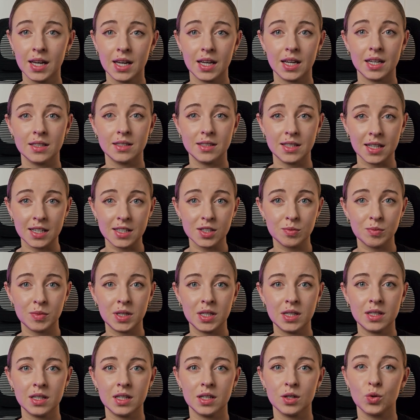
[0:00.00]
It does
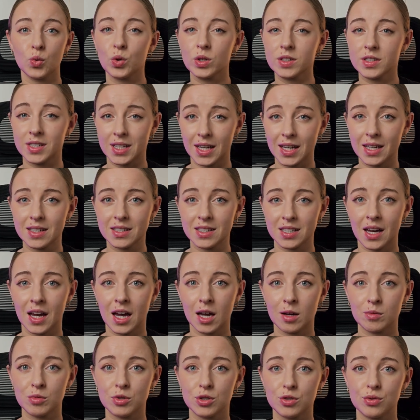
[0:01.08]
mean it will take
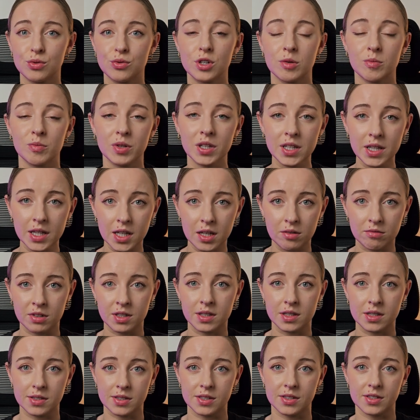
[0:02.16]
time to completely rid
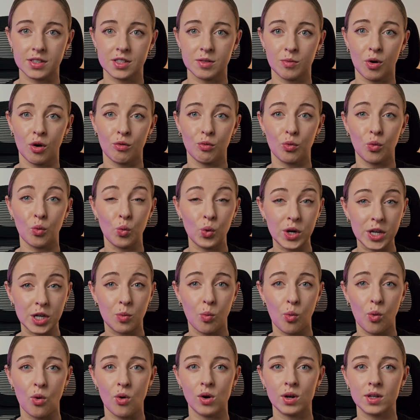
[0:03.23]
the system of weak
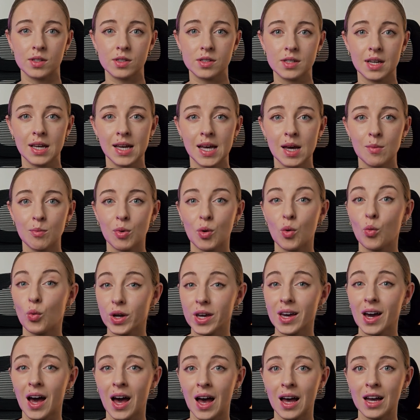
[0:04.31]
points, but
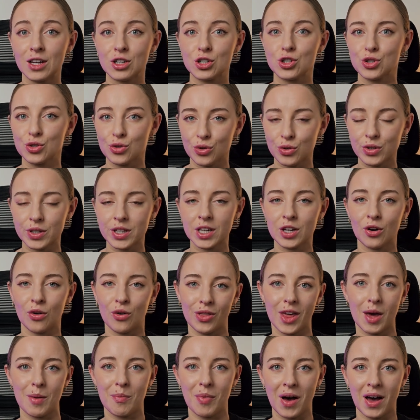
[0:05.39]
we are surely on
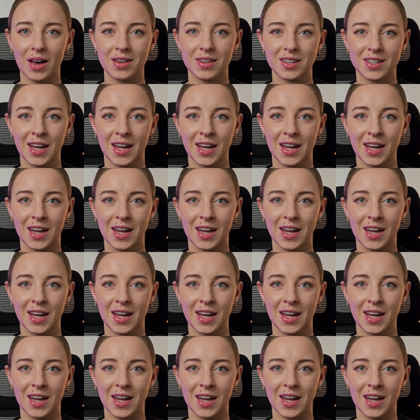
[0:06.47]
that path